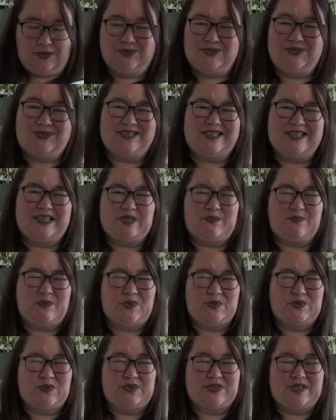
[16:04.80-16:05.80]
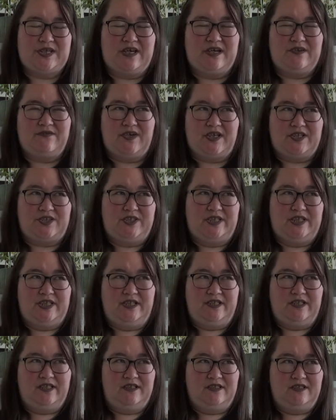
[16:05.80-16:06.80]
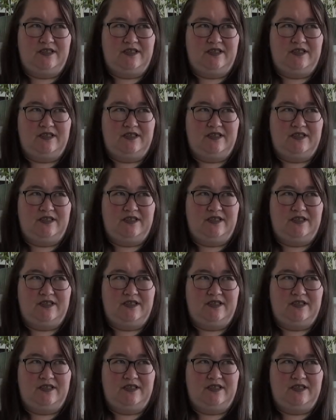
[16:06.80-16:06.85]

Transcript: not least because I've actually